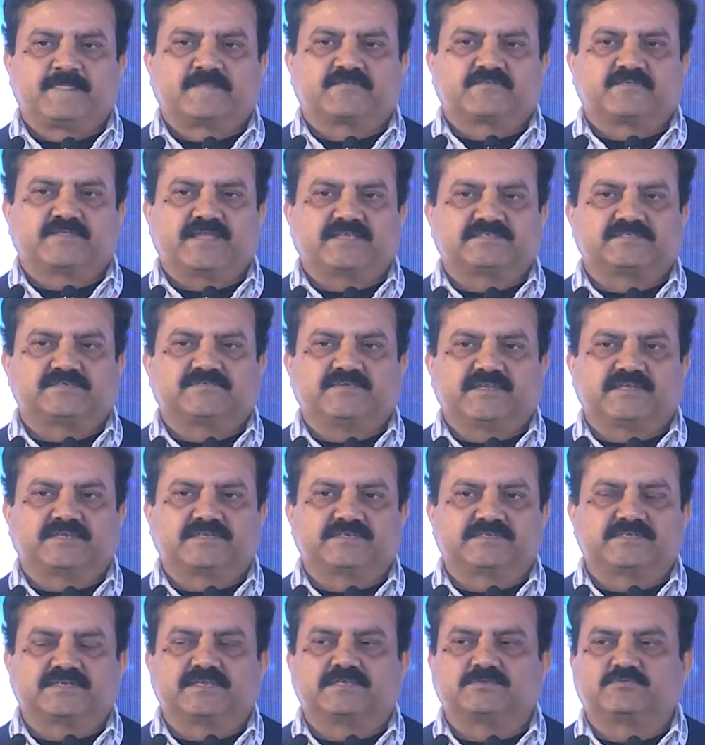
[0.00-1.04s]
So that's a very
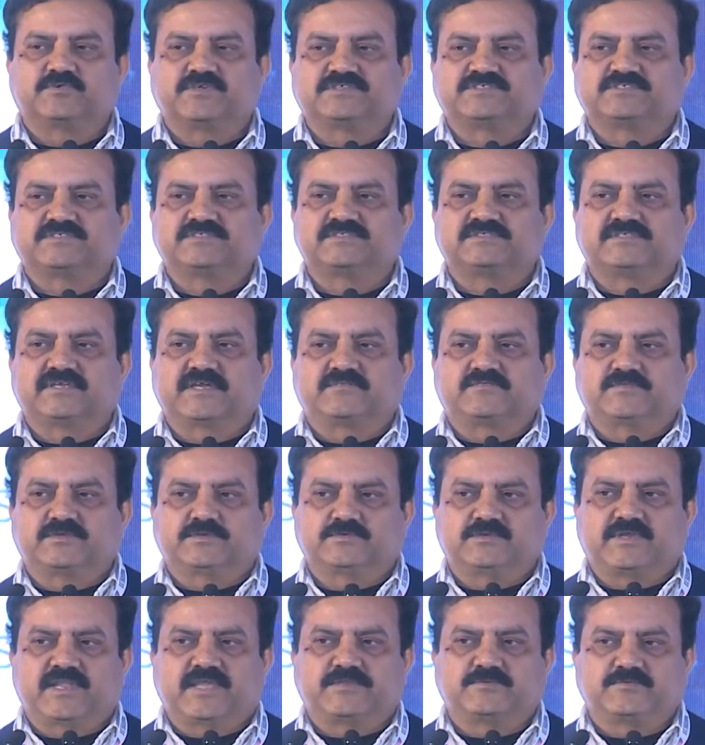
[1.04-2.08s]
critical question that we
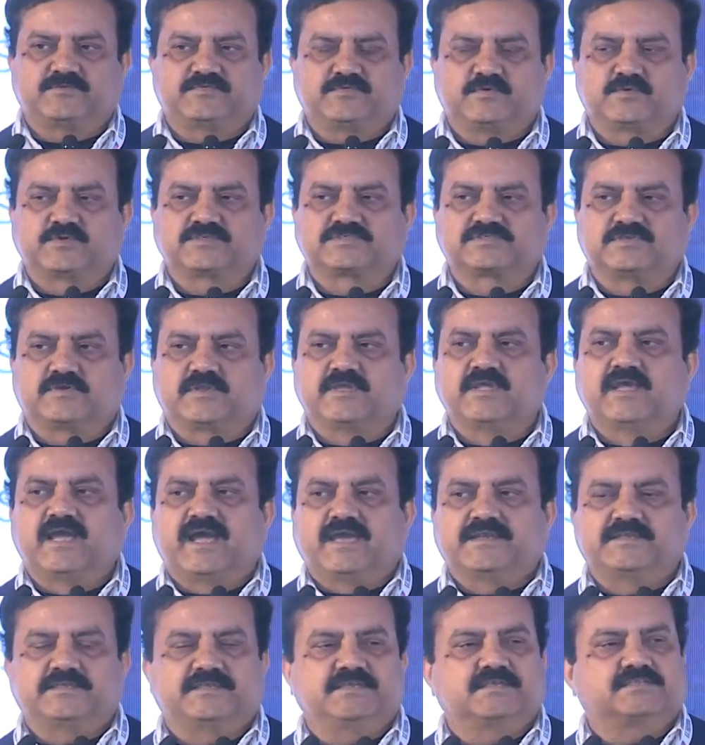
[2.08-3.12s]
would like to focus on.
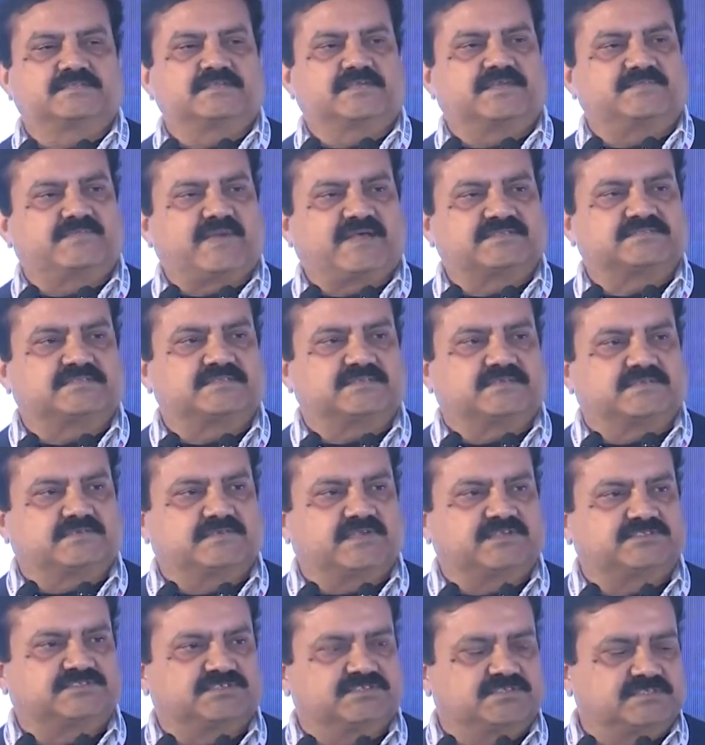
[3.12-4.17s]
And here the capacity
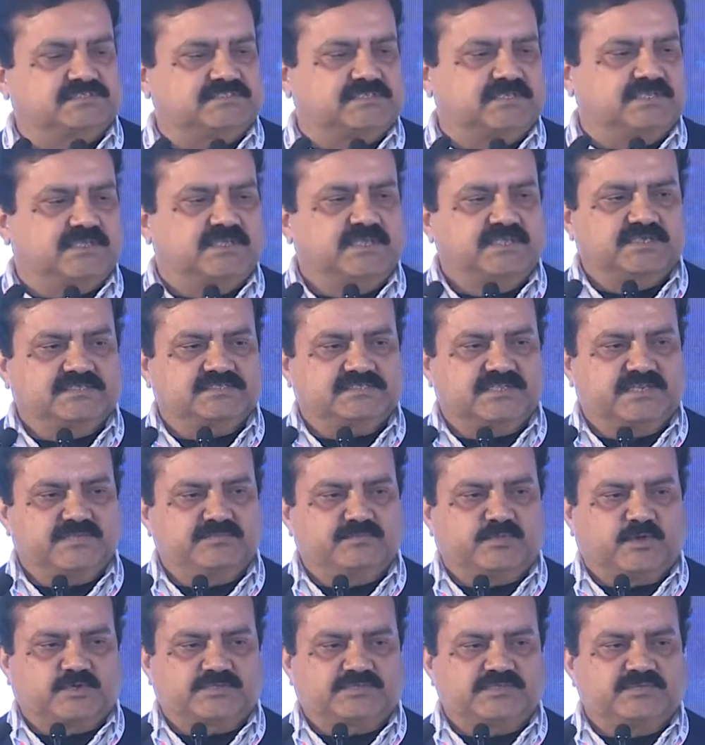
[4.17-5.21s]
creation is an
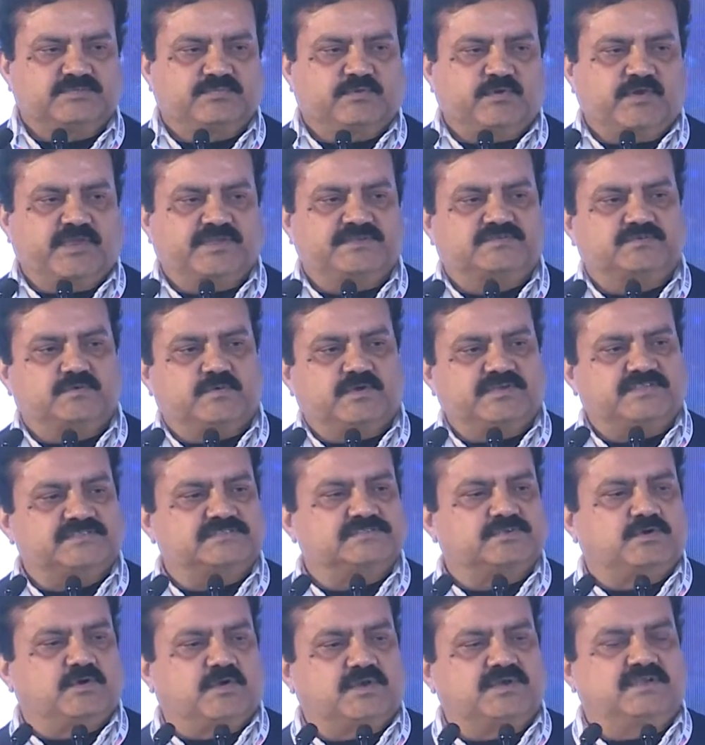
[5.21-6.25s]
important point. So what
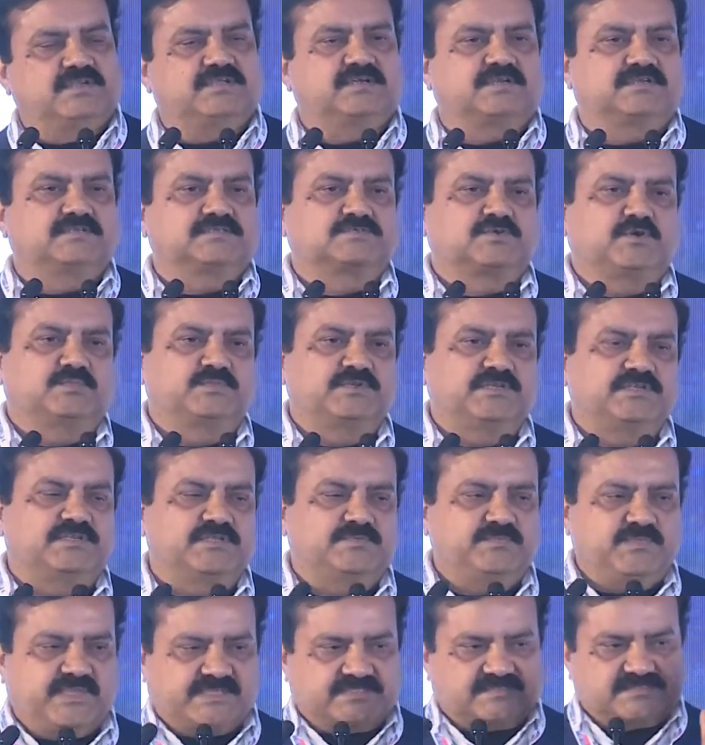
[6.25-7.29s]
is called learners
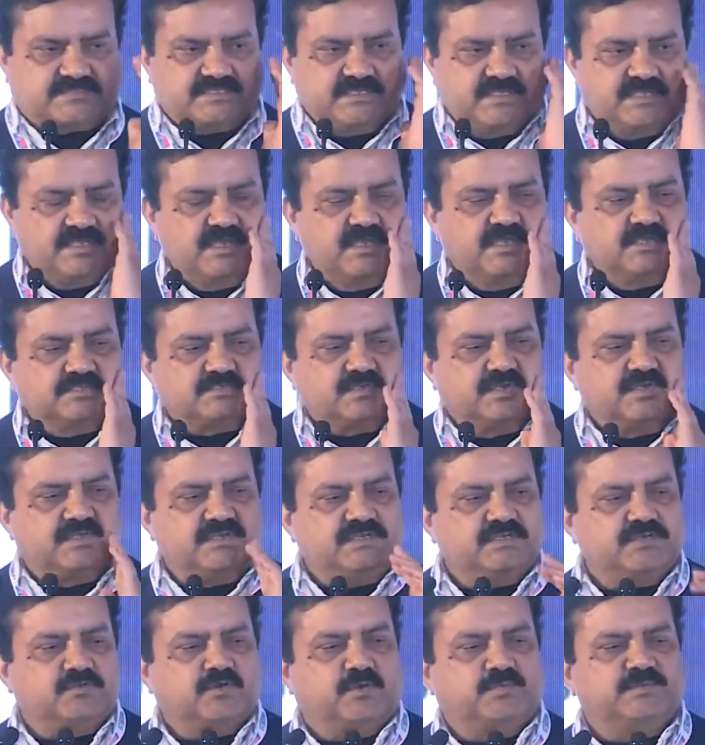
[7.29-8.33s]
community mix? So
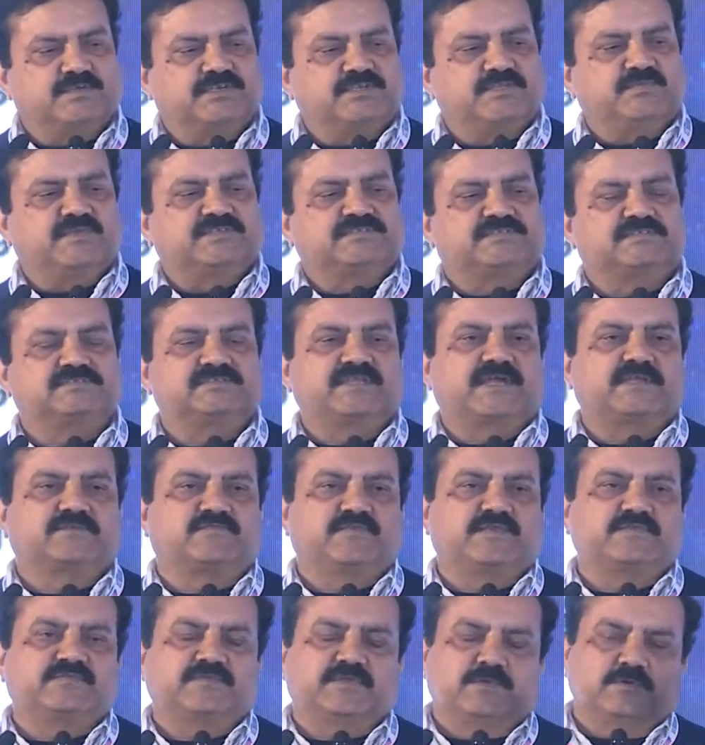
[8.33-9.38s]
learner community mix is that
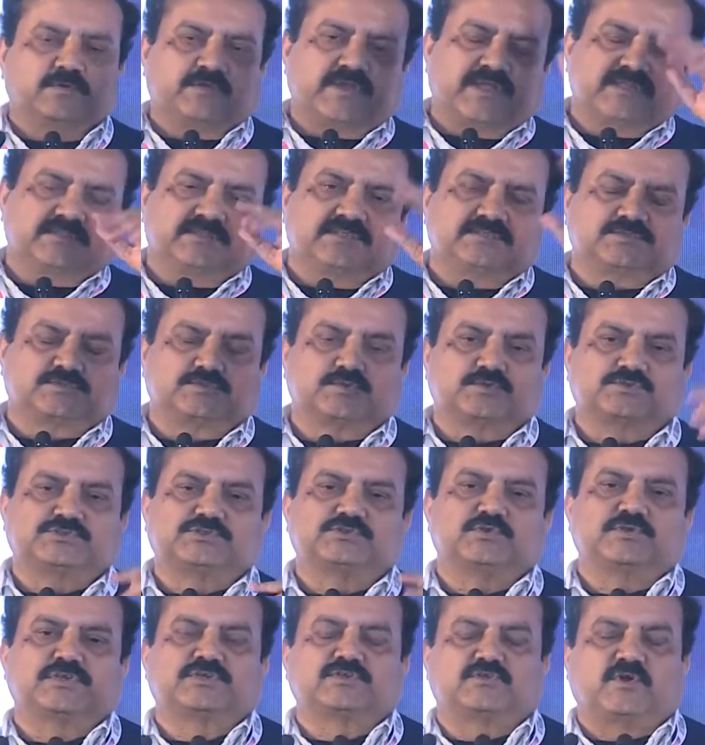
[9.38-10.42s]
when we look at the
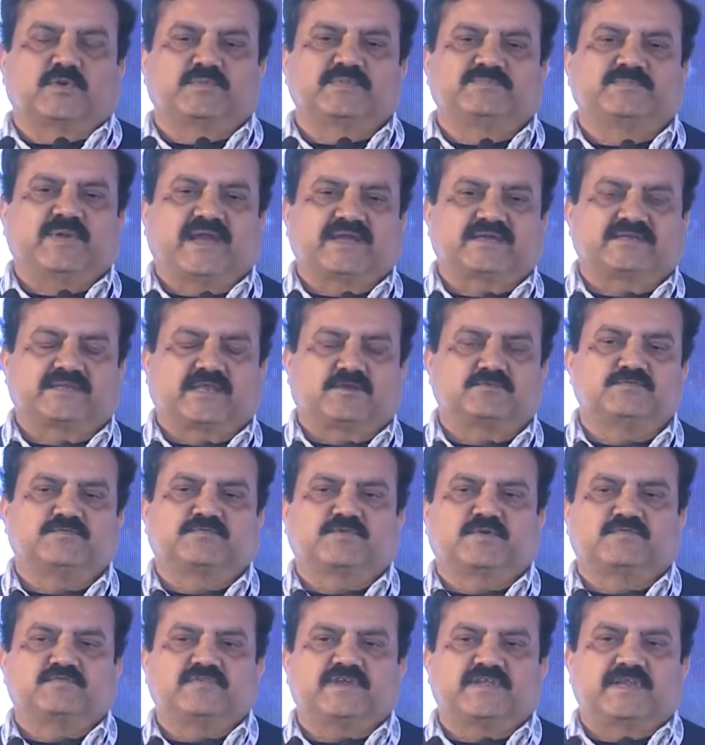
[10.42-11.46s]
socio-economic background
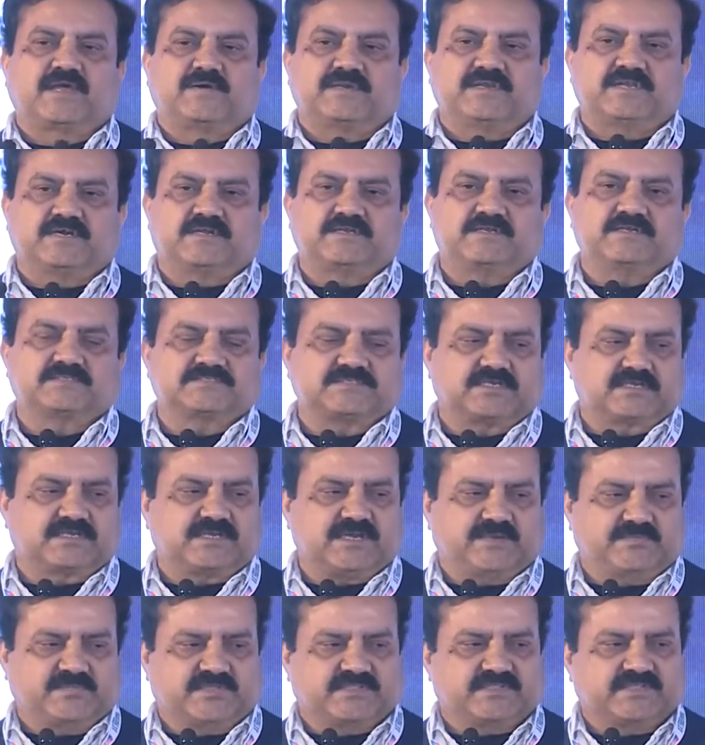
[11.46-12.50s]
from where our learners are
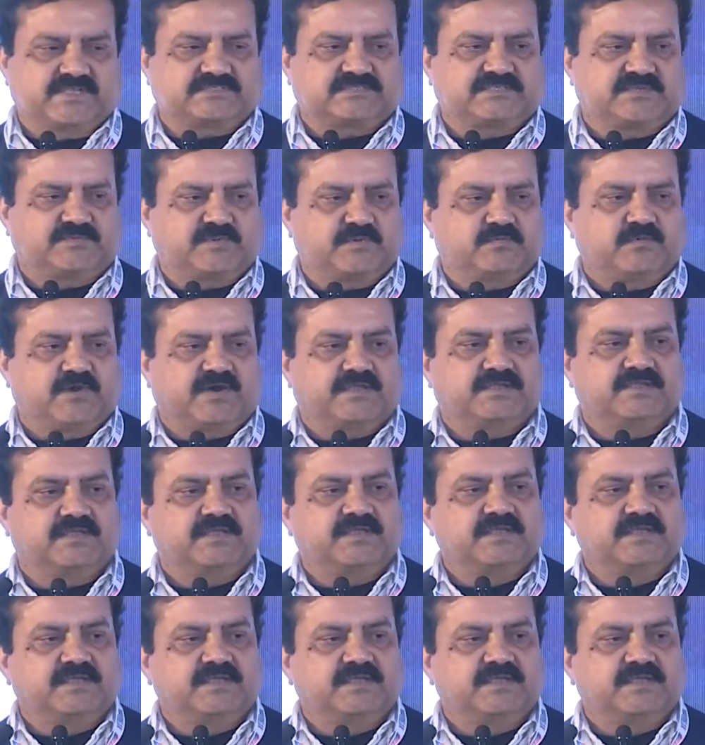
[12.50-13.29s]
coming, that's number one.